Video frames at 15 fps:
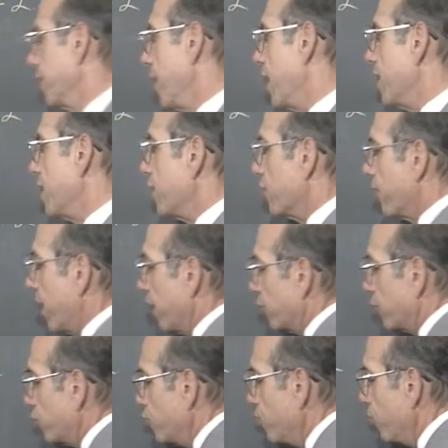And here are our
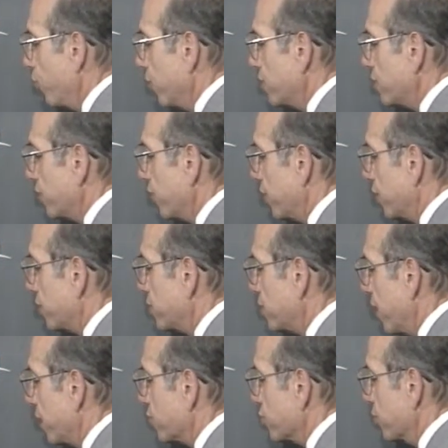2 points of
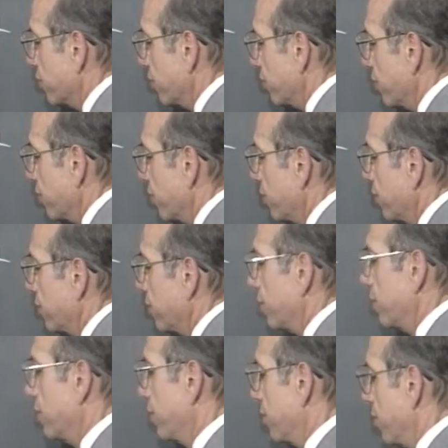intersection.
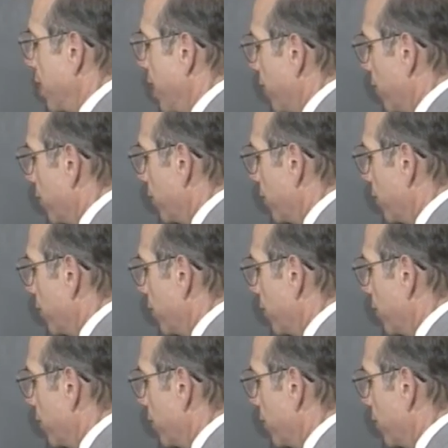Now,